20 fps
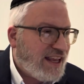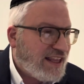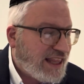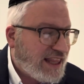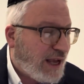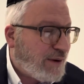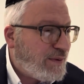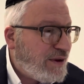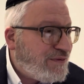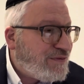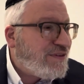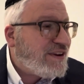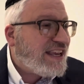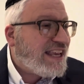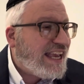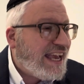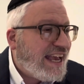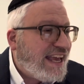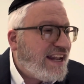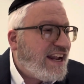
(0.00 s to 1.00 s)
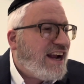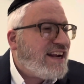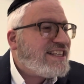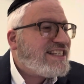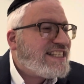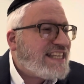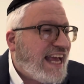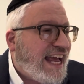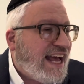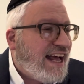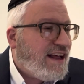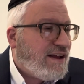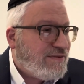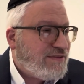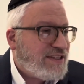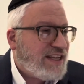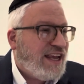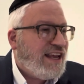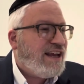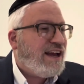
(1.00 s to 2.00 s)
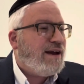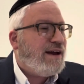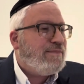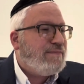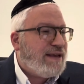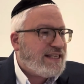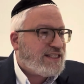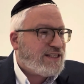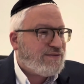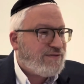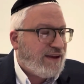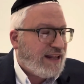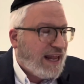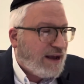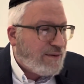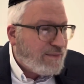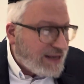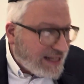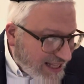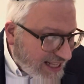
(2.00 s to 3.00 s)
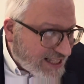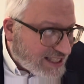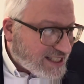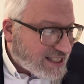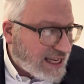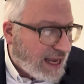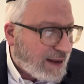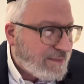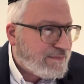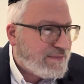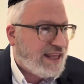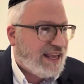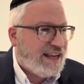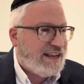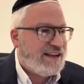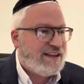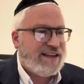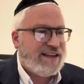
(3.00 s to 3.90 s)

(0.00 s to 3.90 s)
that we forget ourselves a mitzvah, that we did something,